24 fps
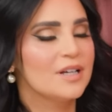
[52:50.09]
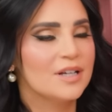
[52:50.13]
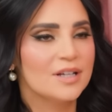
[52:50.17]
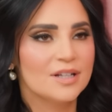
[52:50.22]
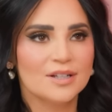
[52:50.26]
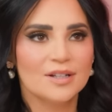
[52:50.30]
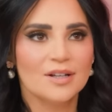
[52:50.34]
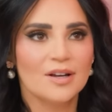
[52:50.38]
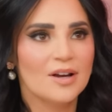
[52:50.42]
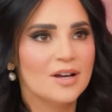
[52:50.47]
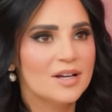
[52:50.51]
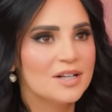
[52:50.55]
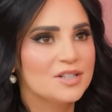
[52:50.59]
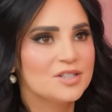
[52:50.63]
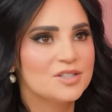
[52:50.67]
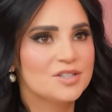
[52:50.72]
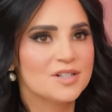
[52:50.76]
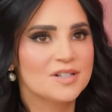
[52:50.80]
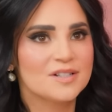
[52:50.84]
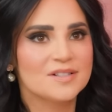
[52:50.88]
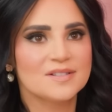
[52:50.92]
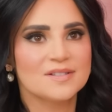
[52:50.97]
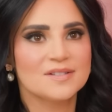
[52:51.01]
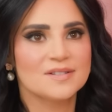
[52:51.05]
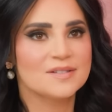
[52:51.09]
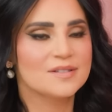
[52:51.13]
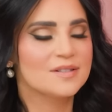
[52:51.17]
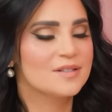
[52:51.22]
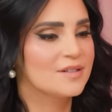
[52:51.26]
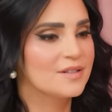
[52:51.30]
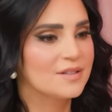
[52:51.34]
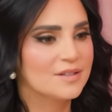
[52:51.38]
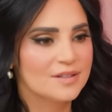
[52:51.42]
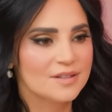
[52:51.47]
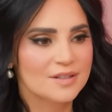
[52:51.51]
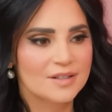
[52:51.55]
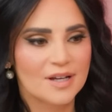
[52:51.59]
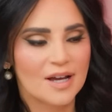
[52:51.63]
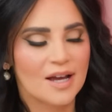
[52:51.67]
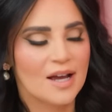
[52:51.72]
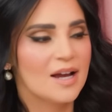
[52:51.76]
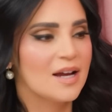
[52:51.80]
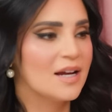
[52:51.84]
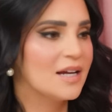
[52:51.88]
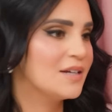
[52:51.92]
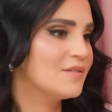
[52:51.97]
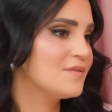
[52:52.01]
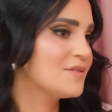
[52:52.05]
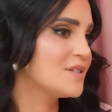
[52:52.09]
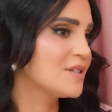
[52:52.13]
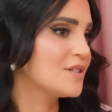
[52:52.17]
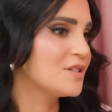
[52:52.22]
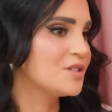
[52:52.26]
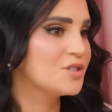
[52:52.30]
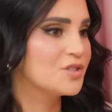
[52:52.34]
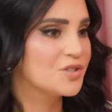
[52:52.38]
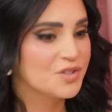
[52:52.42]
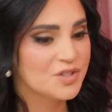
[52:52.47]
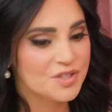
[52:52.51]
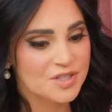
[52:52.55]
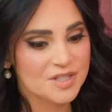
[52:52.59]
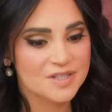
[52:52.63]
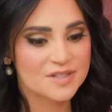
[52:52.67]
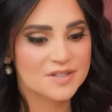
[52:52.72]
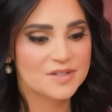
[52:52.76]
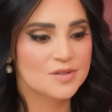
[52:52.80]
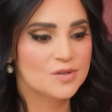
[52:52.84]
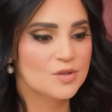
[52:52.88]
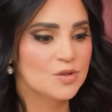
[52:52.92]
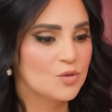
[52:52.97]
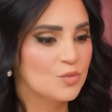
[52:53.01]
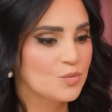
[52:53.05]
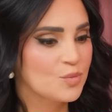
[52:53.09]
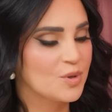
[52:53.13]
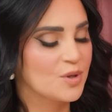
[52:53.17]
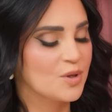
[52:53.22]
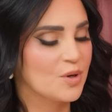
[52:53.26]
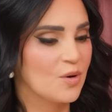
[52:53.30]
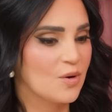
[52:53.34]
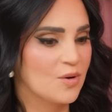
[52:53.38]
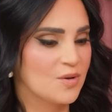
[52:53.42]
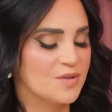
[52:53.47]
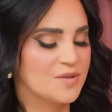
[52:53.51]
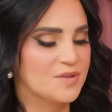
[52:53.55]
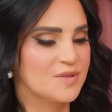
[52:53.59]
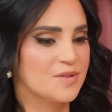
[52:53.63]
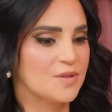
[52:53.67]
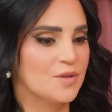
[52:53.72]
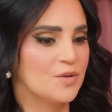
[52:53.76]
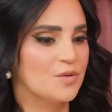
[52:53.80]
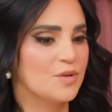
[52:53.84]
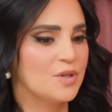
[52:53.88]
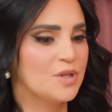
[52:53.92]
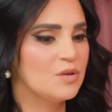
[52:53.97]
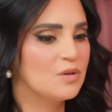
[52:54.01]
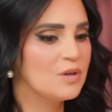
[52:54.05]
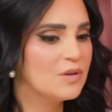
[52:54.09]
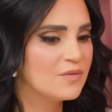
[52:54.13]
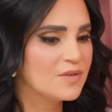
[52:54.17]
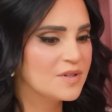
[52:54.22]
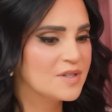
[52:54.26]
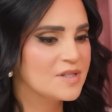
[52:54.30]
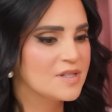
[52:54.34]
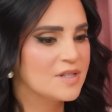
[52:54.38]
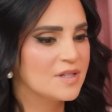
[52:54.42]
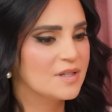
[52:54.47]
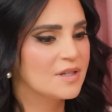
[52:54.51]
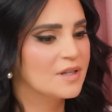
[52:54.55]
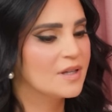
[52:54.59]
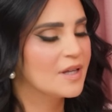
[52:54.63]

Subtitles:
not just knives and jiu-jitsu, but also you even did